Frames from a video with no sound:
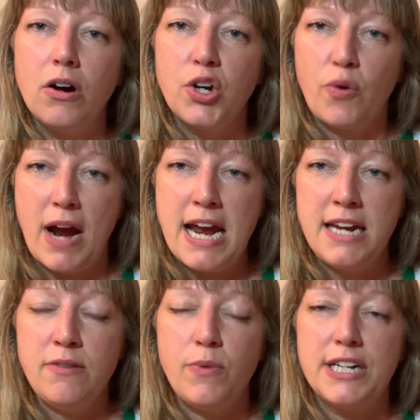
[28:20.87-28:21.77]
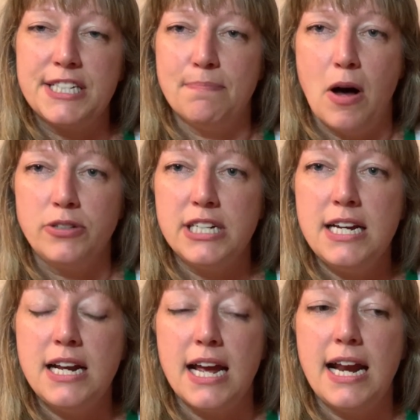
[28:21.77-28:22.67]
grain, when it's
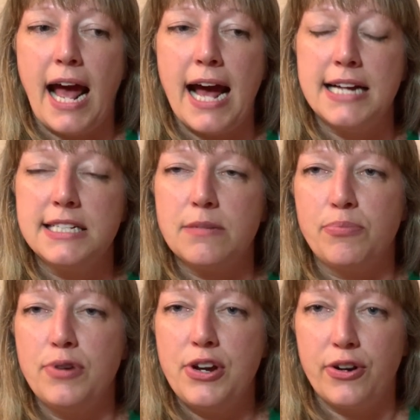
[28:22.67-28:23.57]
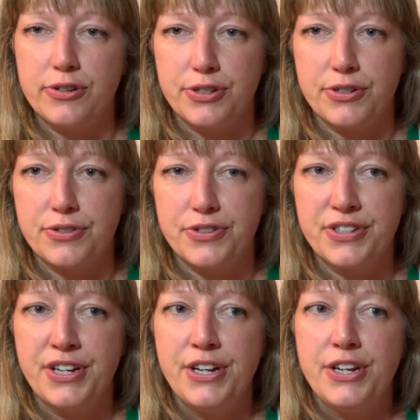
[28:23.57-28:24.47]
malted, it has the precursors
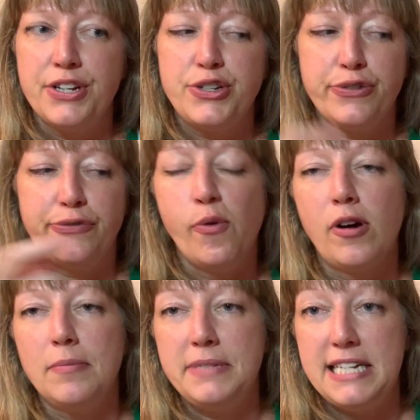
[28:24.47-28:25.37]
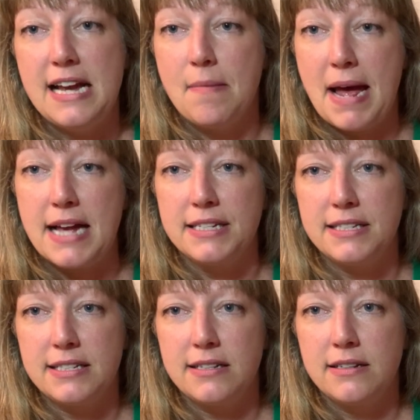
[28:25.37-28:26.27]
to form
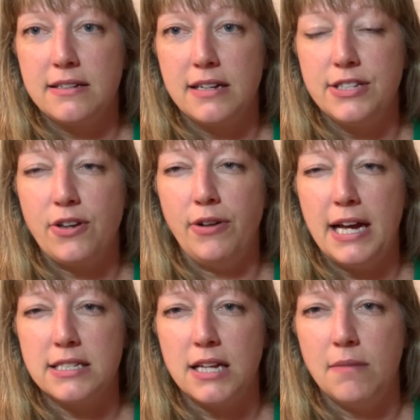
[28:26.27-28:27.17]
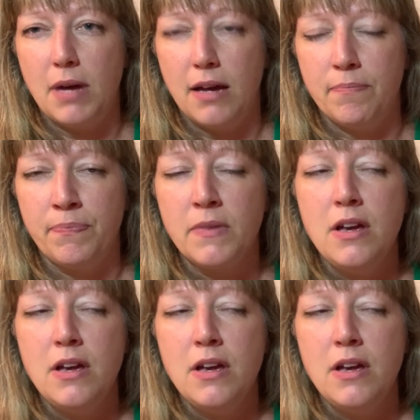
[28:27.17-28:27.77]
DMS. It's called SMM.